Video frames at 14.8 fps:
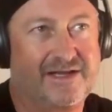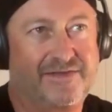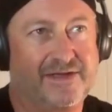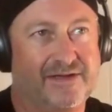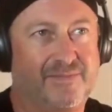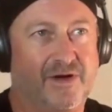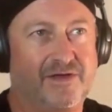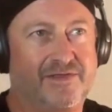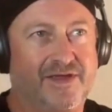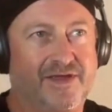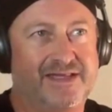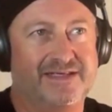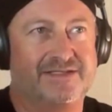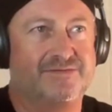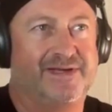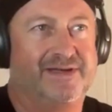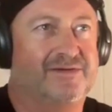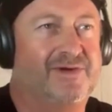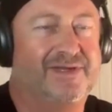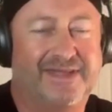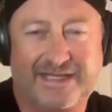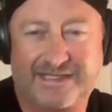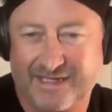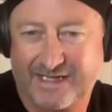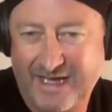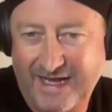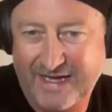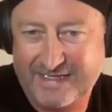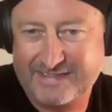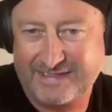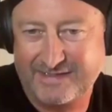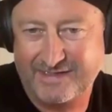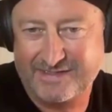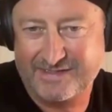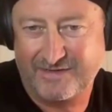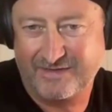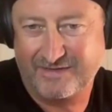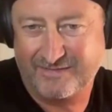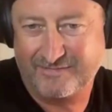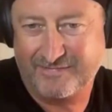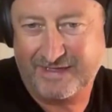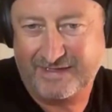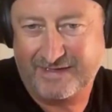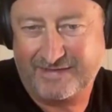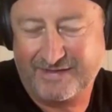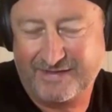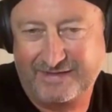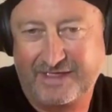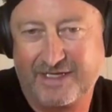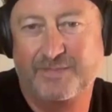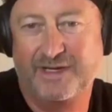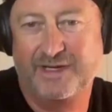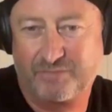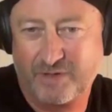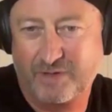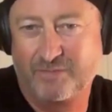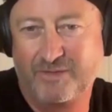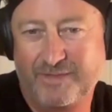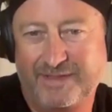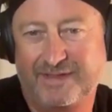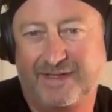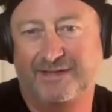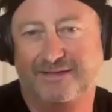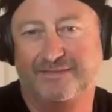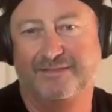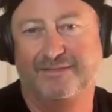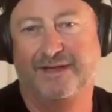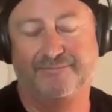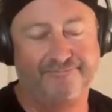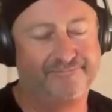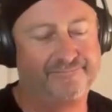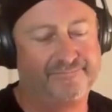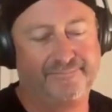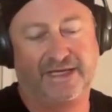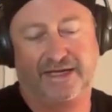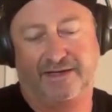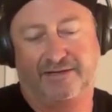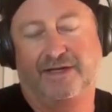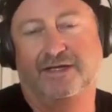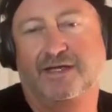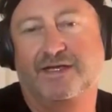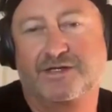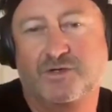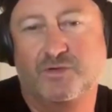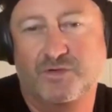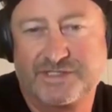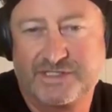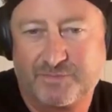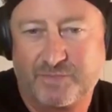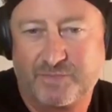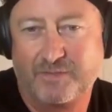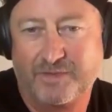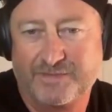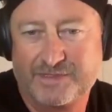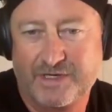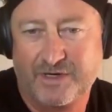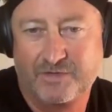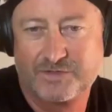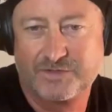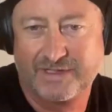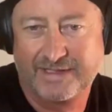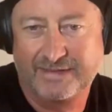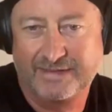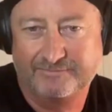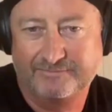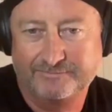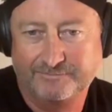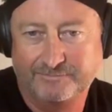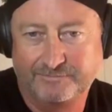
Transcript: And I think at both ends when that's the case, and there's not, I think there can be a problem, and then yeah, it causes problems culturally.